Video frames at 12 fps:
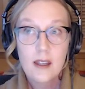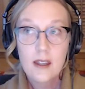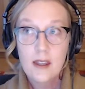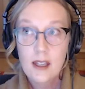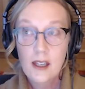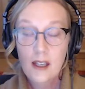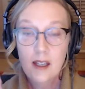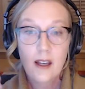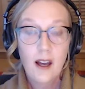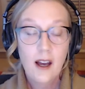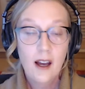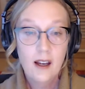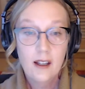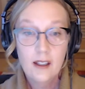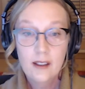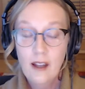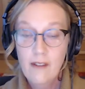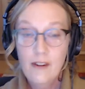the
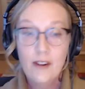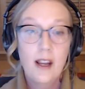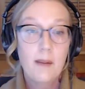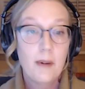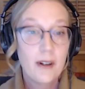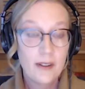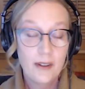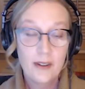love your neighbor as